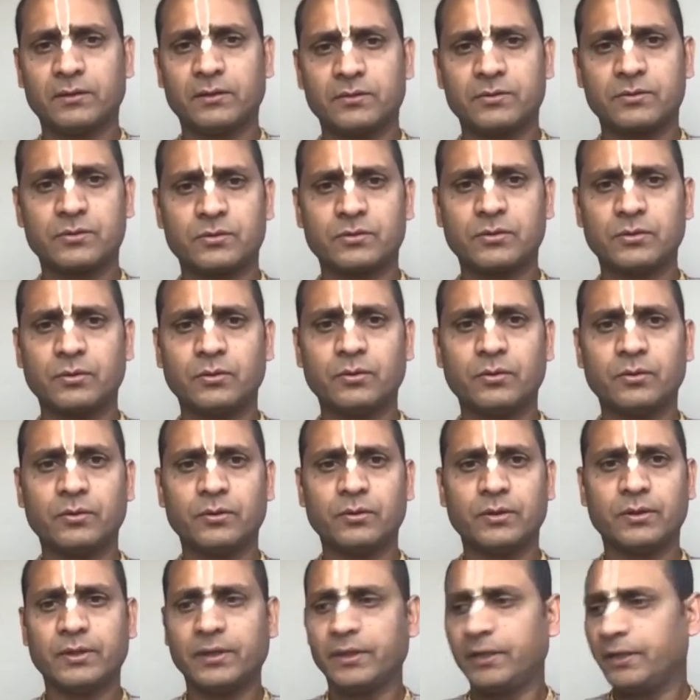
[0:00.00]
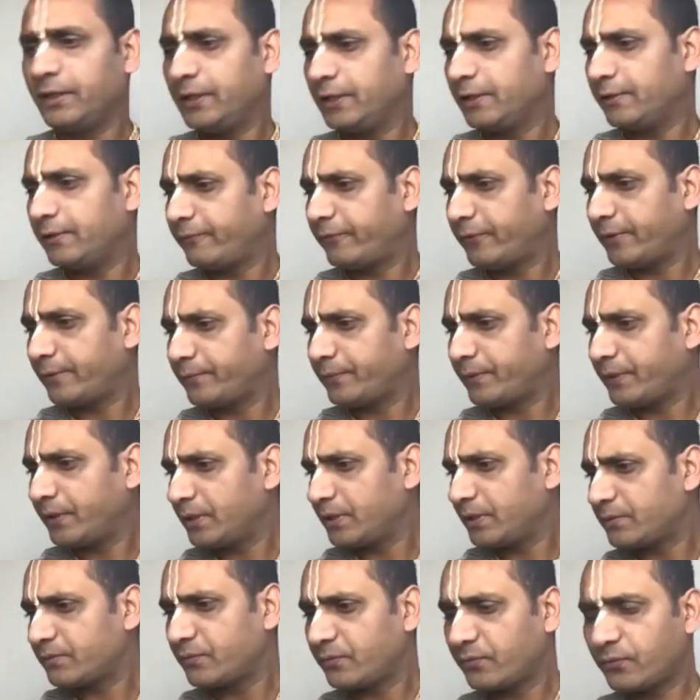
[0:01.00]
So in the
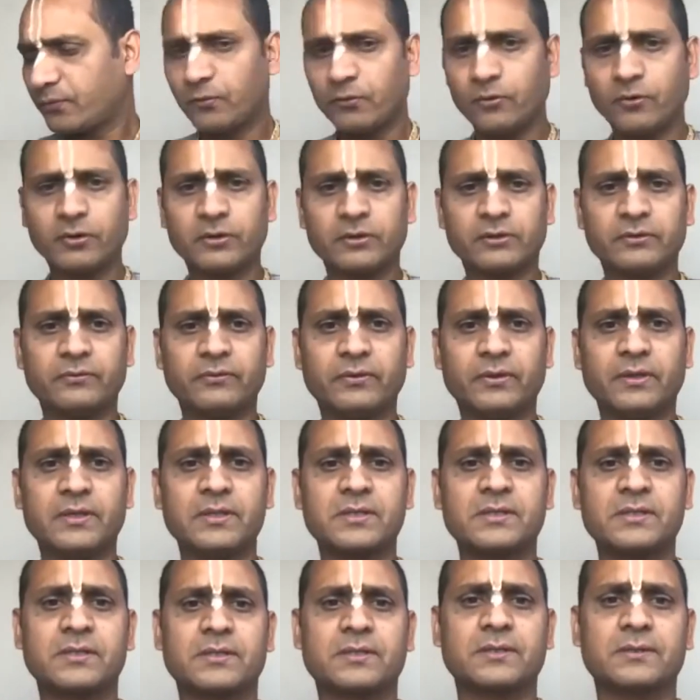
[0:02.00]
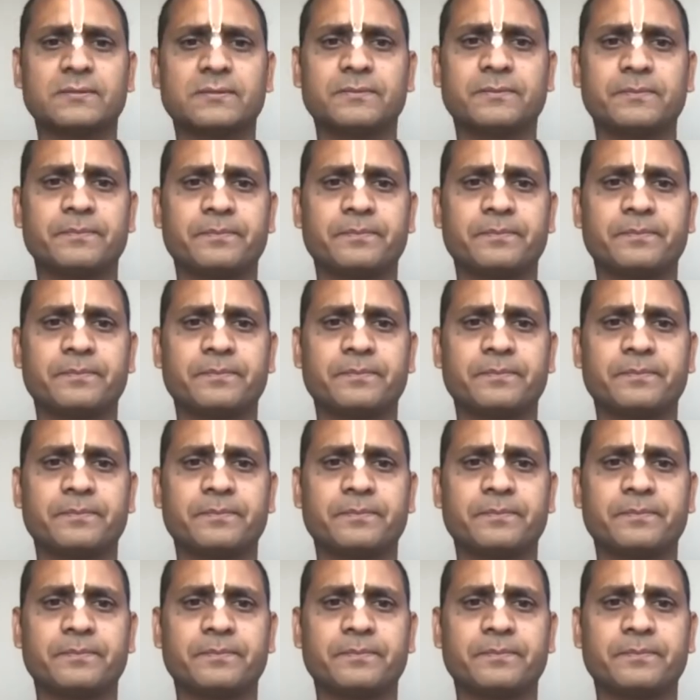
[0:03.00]
54th verse,